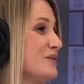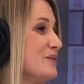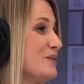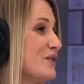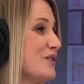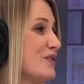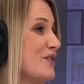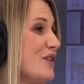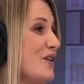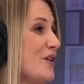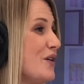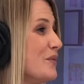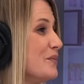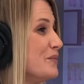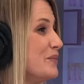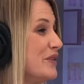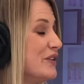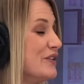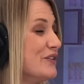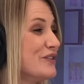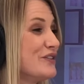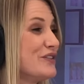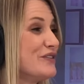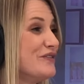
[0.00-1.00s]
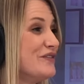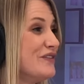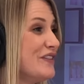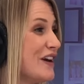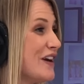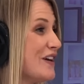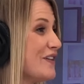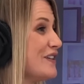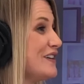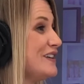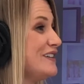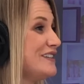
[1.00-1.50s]
we're all built
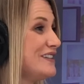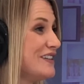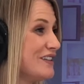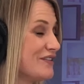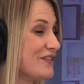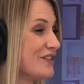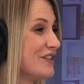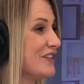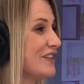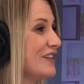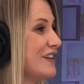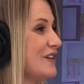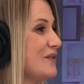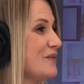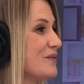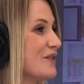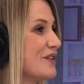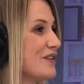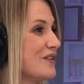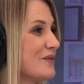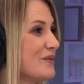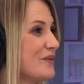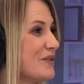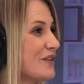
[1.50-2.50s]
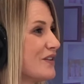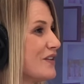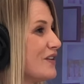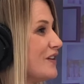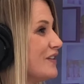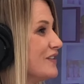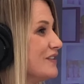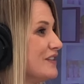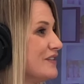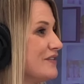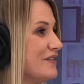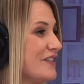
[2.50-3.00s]
very differently. We're
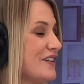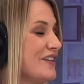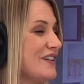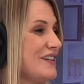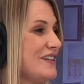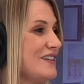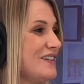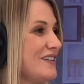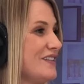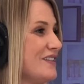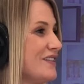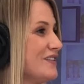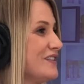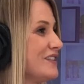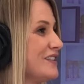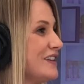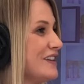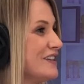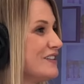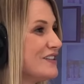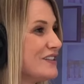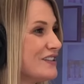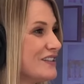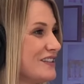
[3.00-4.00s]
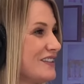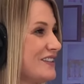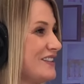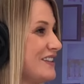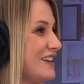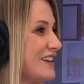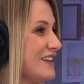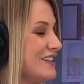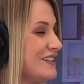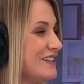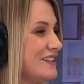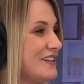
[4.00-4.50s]
all different. Our skin
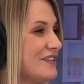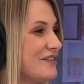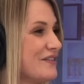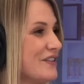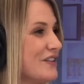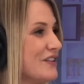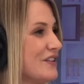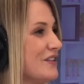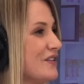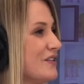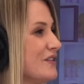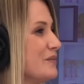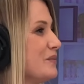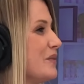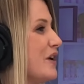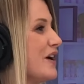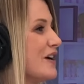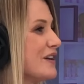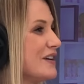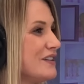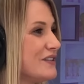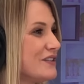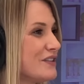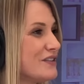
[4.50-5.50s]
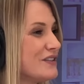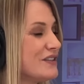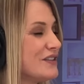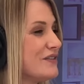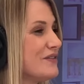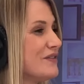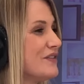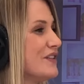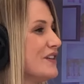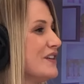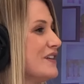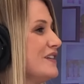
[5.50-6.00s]
is different. Our bodies are
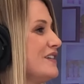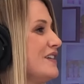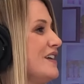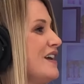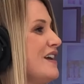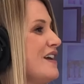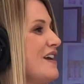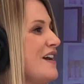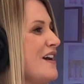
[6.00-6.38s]
different.